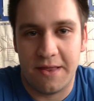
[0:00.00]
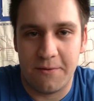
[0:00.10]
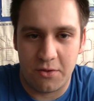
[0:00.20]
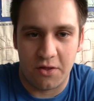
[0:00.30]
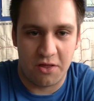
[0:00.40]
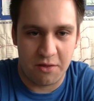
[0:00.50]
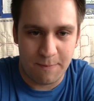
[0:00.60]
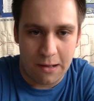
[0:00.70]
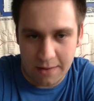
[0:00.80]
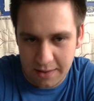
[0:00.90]
There was a
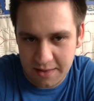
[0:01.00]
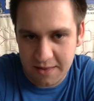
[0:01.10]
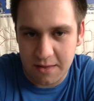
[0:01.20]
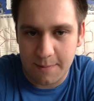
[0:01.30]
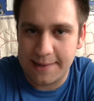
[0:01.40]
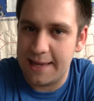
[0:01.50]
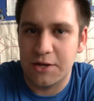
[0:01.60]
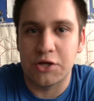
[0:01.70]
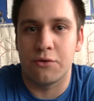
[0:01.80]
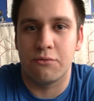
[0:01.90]
spy, a double
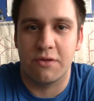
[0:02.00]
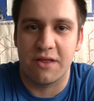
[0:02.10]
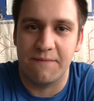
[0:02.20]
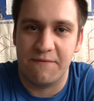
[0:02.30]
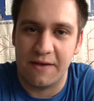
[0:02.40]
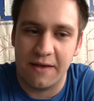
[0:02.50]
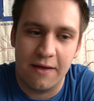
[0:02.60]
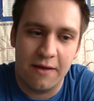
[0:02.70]
agent or something,